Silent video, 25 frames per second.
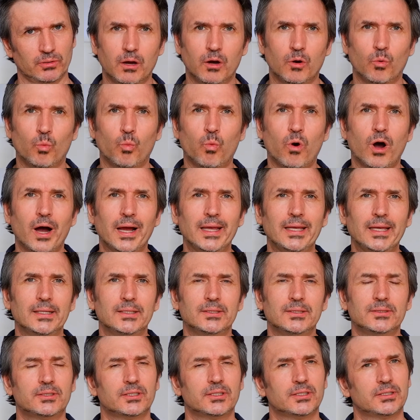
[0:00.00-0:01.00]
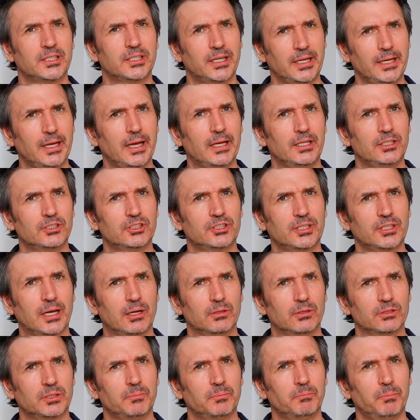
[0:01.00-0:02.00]
Why is the TH sound
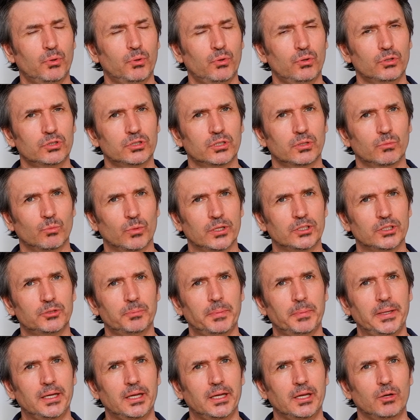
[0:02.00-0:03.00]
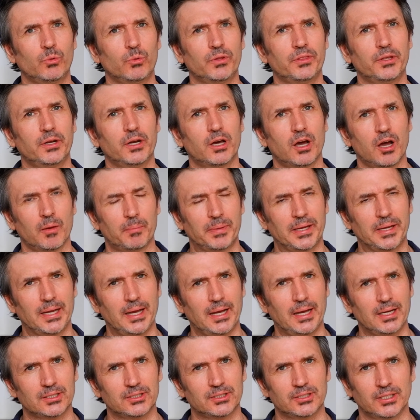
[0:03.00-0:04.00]
important when speaking with an RP
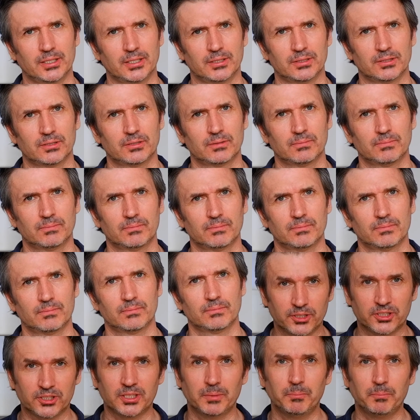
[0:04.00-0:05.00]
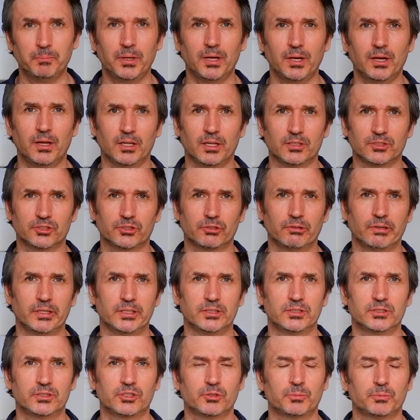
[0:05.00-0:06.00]
accent? The simple answer is
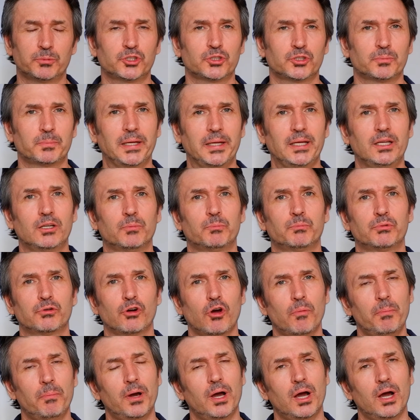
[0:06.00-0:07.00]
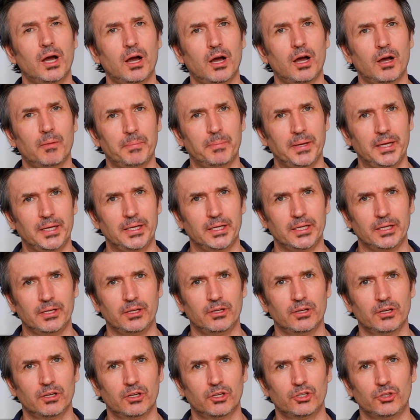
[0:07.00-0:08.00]
to speak proper RP,
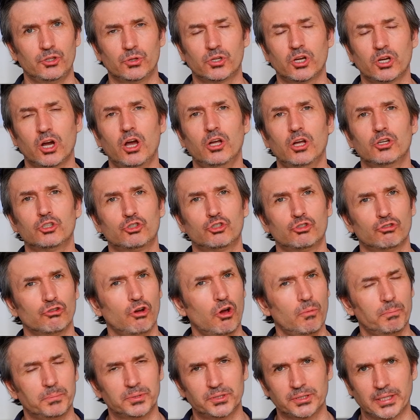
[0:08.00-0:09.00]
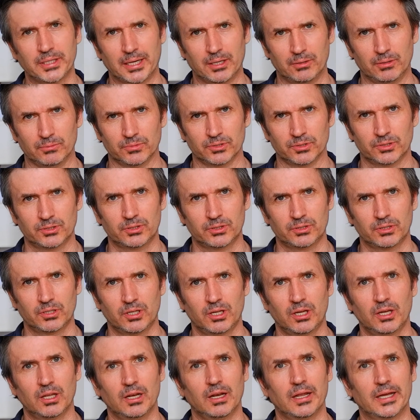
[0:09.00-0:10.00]
you can't drop sounds,
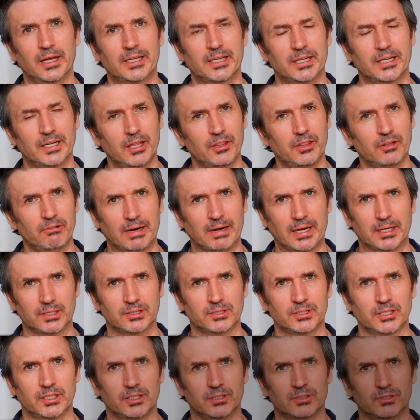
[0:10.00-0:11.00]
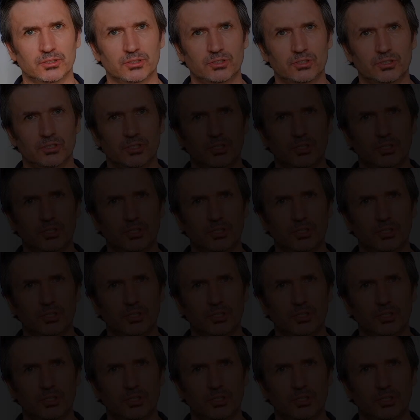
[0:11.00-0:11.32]
like in other accents.